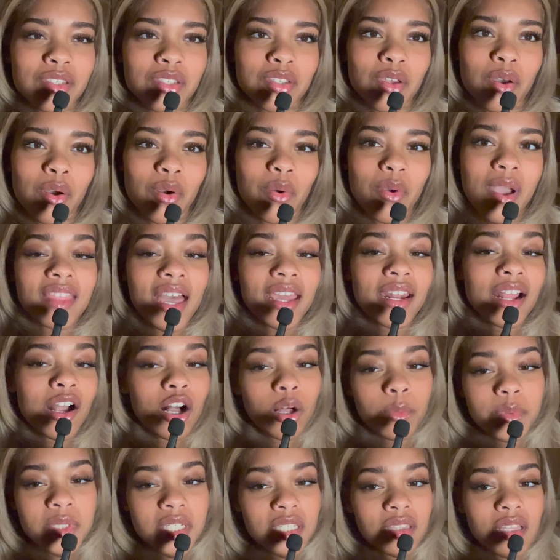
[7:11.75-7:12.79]
So that
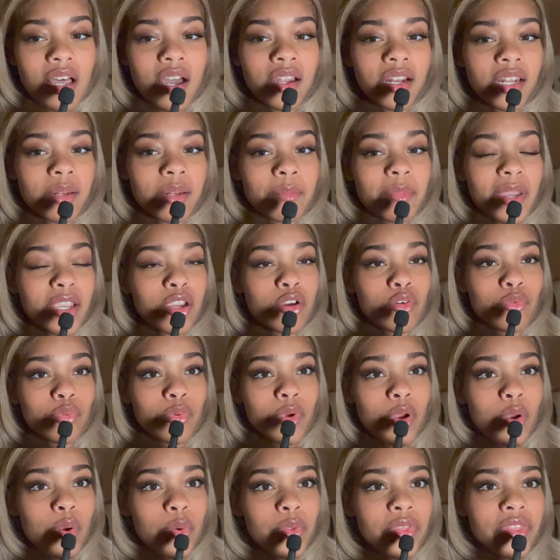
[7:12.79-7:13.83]
helped a lot in my
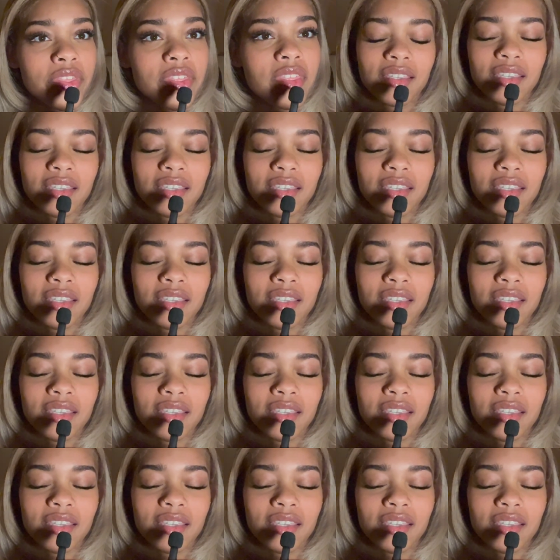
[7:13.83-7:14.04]
growth.